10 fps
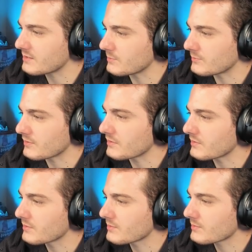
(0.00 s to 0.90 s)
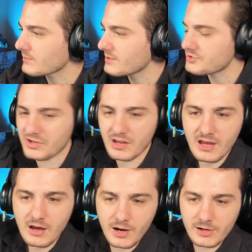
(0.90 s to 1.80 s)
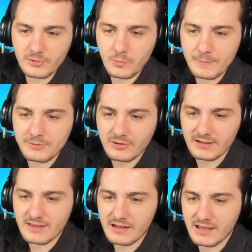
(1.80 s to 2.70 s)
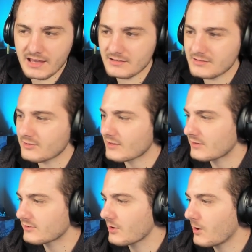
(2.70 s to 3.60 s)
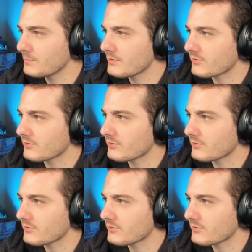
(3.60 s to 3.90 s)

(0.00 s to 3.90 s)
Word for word: in the Houston region. Oh, here's a website dedicated discussing